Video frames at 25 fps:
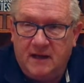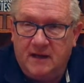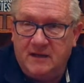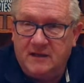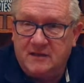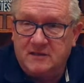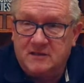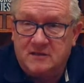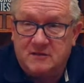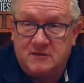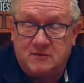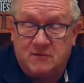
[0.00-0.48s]

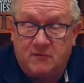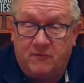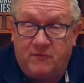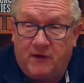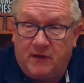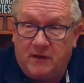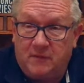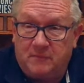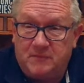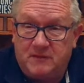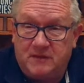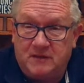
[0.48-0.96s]
And it's
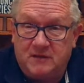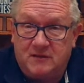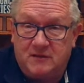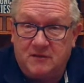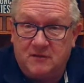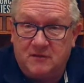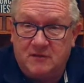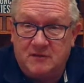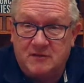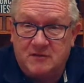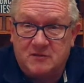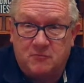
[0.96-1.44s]
developed
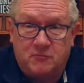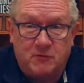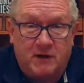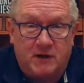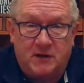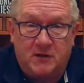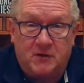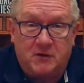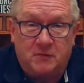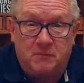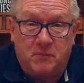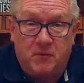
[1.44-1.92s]
into this
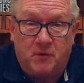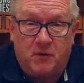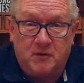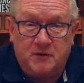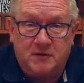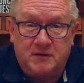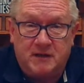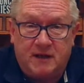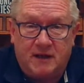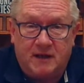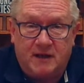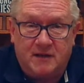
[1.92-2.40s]
regular
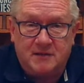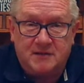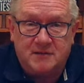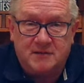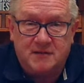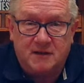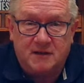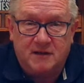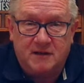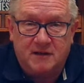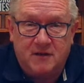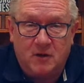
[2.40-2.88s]

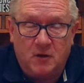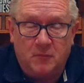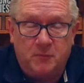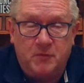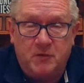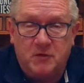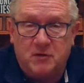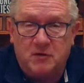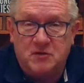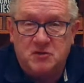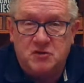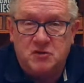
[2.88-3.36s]
broadcast. I
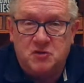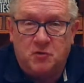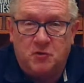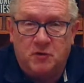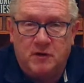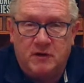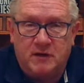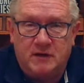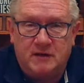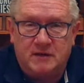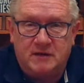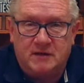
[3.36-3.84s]
hope you're
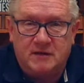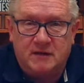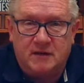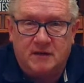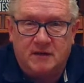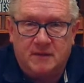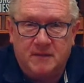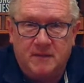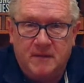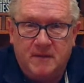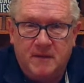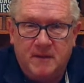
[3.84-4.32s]
enjoying it.
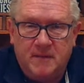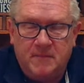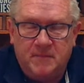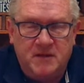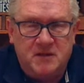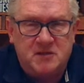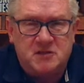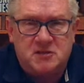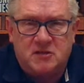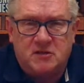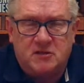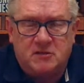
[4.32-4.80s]

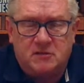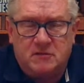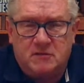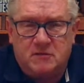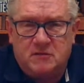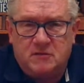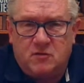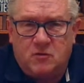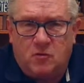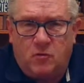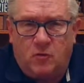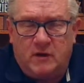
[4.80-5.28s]
These
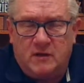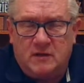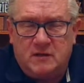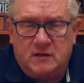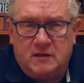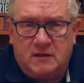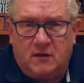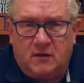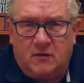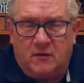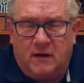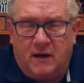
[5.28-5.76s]
are
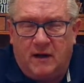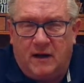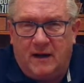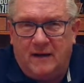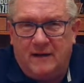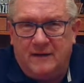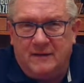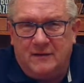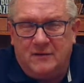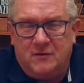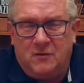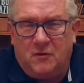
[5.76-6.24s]
quite, you
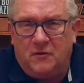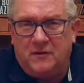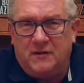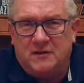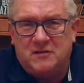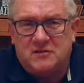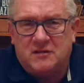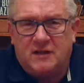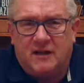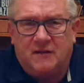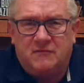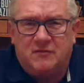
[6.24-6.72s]

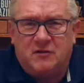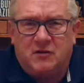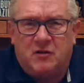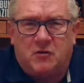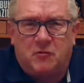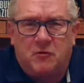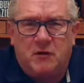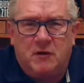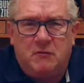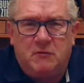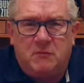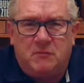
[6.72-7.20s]
don't necessarily have to
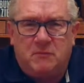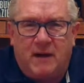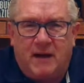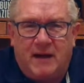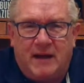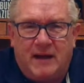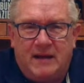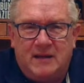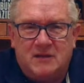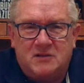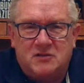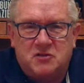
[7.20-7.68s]
agree with
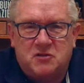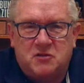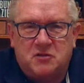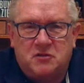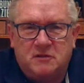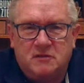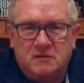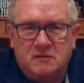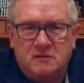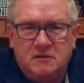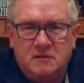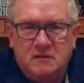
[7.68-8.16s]
my
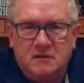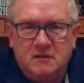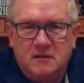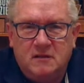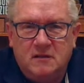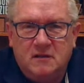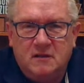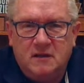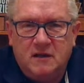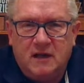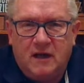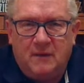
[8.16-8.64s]
answer.
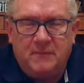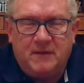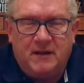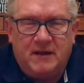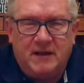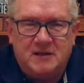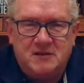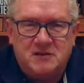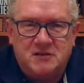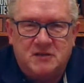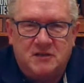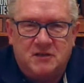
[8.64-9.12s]
I'm
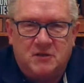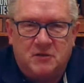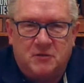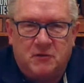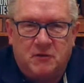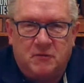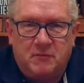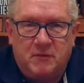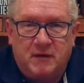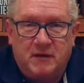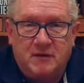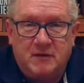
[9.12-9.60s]
not asking you to
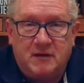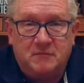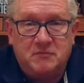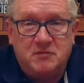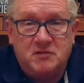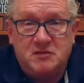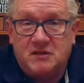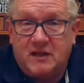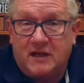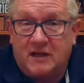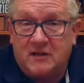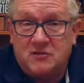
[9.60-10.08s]
agree, man.
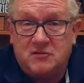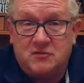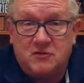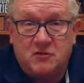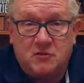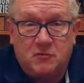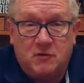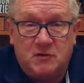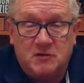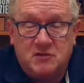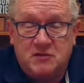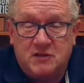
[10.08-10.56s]
I'm just
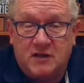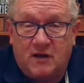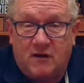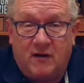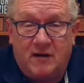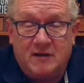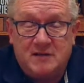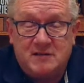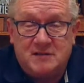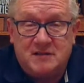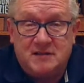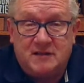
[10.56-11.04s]
answering the questions
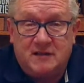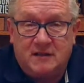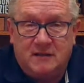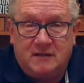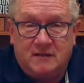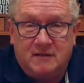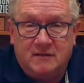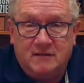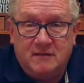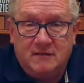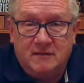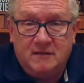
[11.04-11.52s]
how I see
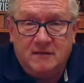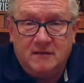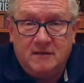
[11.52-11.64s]
it.